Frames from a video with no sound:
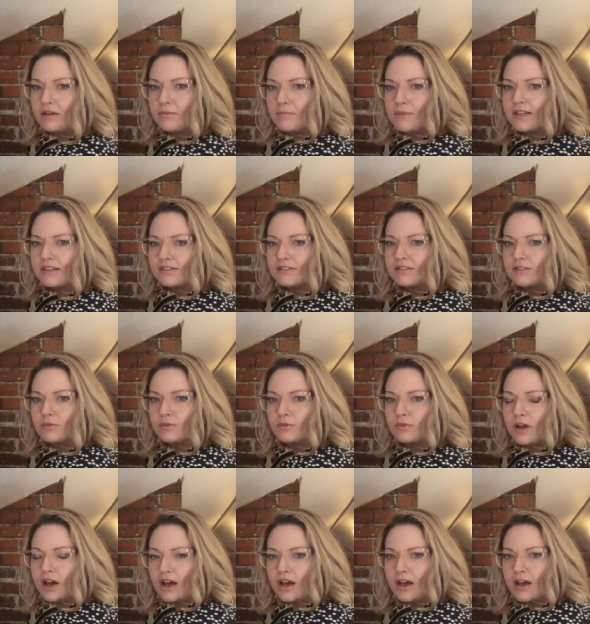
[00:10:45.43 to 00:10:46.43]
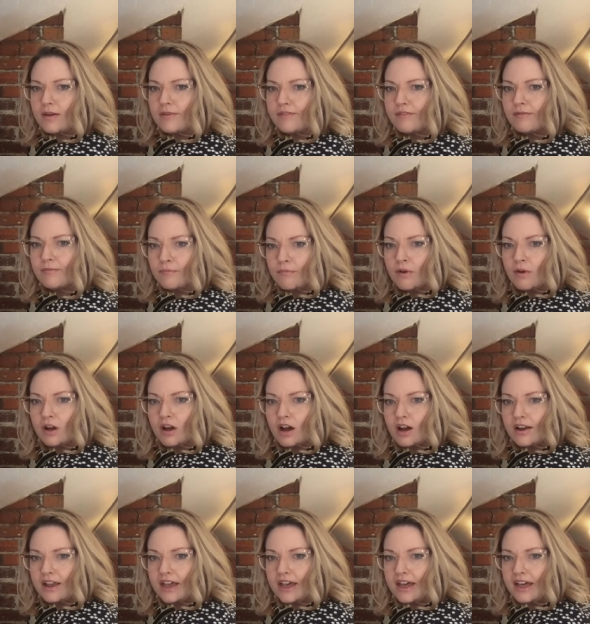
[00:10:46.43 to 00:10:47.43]
have mixed, uh,
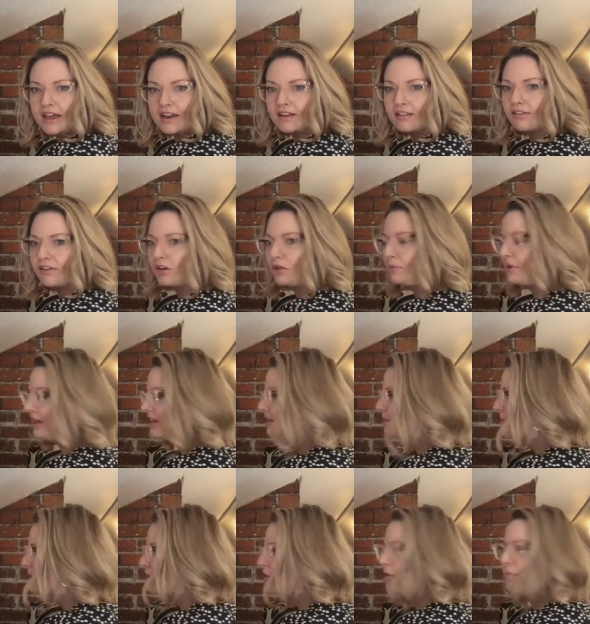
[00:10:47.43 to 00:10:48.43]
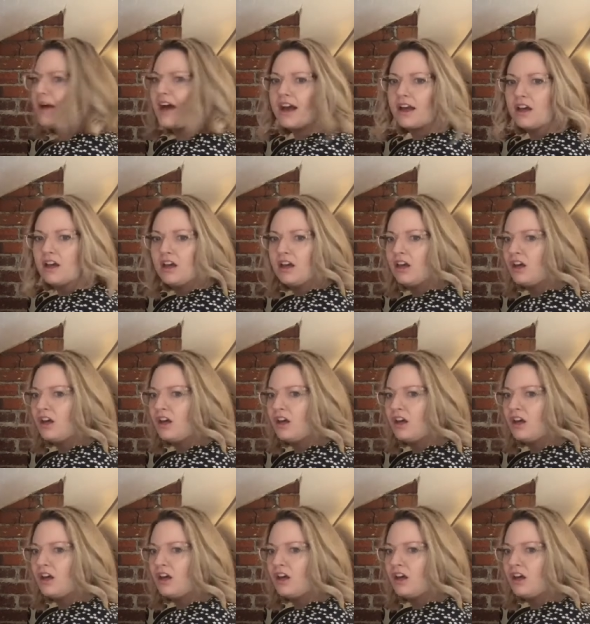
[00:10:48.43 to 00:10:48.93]
gone ahead a little bit. Let me go back.